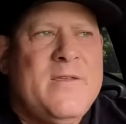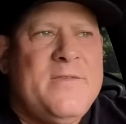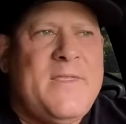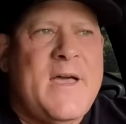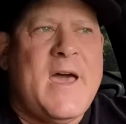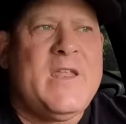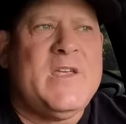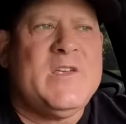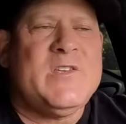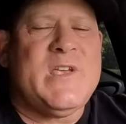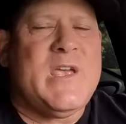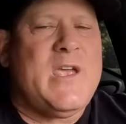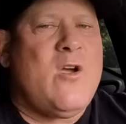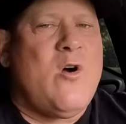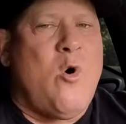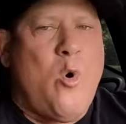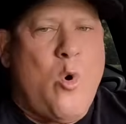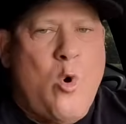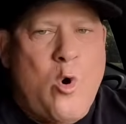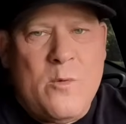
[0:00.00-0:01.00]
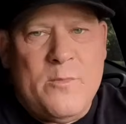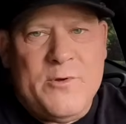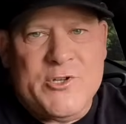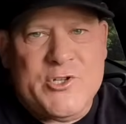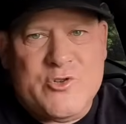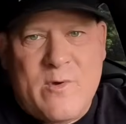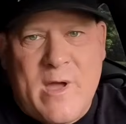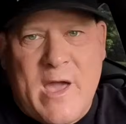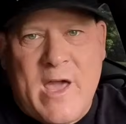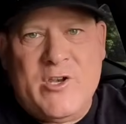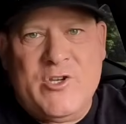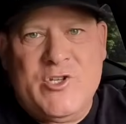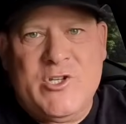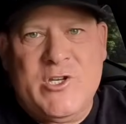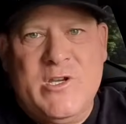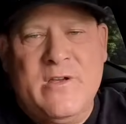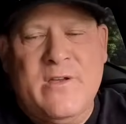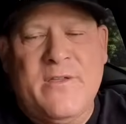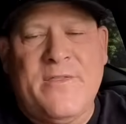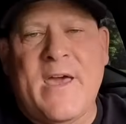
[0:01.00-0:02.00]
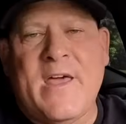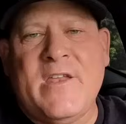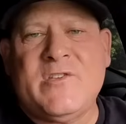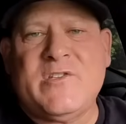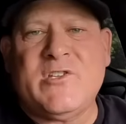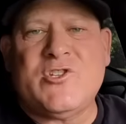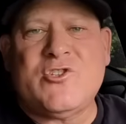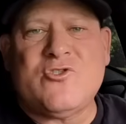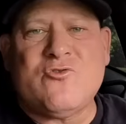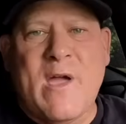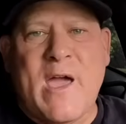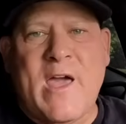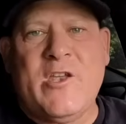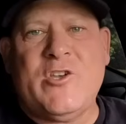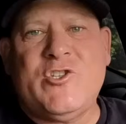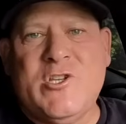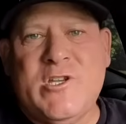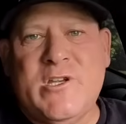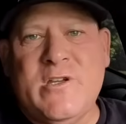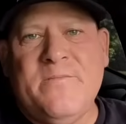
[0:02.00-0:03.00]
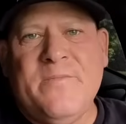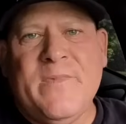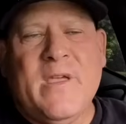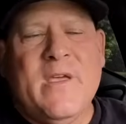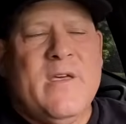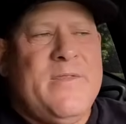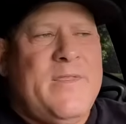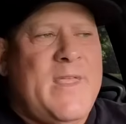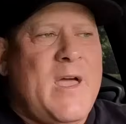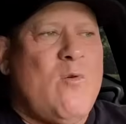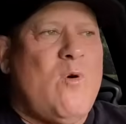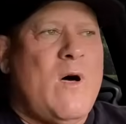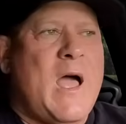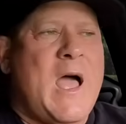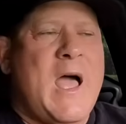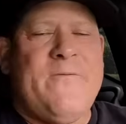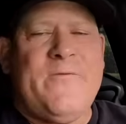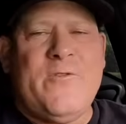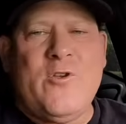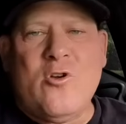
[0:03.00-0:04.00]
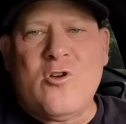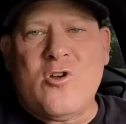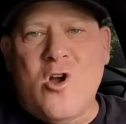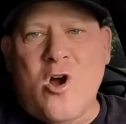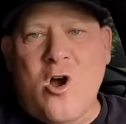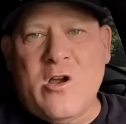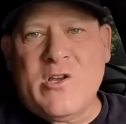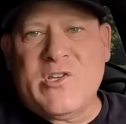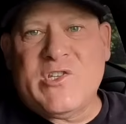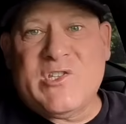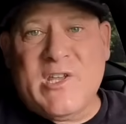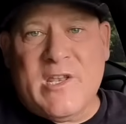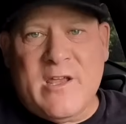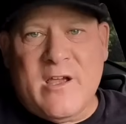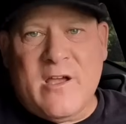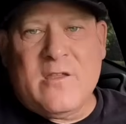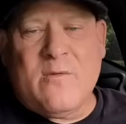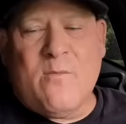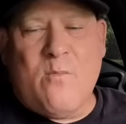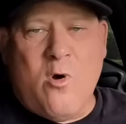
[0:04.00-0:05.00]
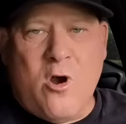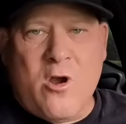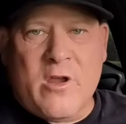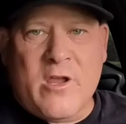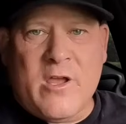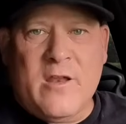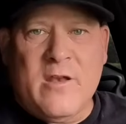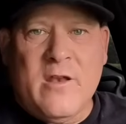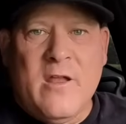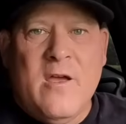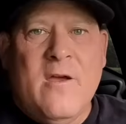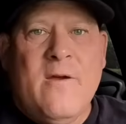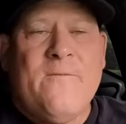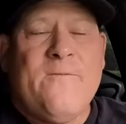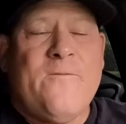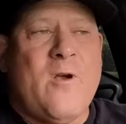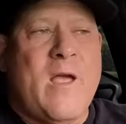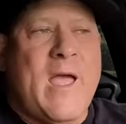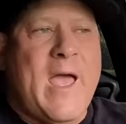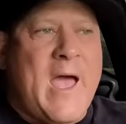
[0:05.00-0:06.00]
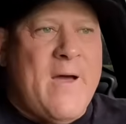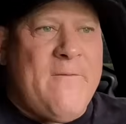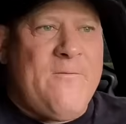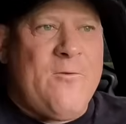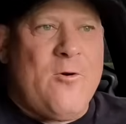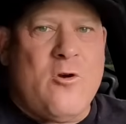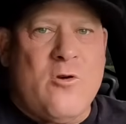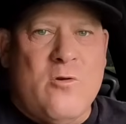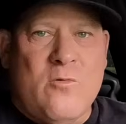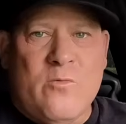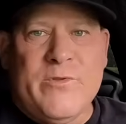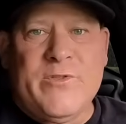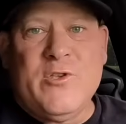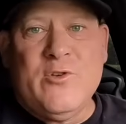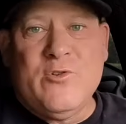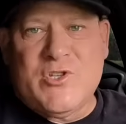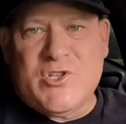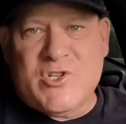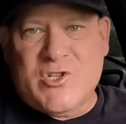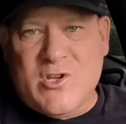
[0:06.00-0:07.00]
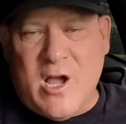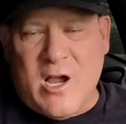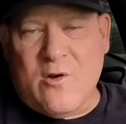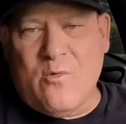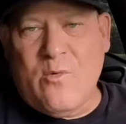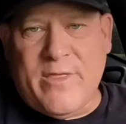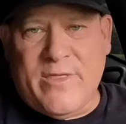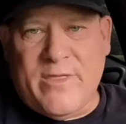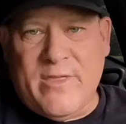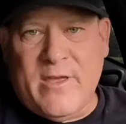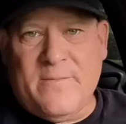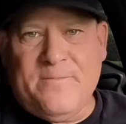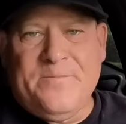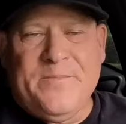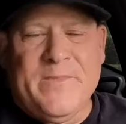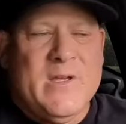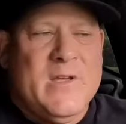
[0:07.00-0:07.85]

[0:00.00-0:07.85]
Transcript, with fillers: That is a horrible strategy, and that is a strategy that will have your car sitting on the market forever with you stuck with it.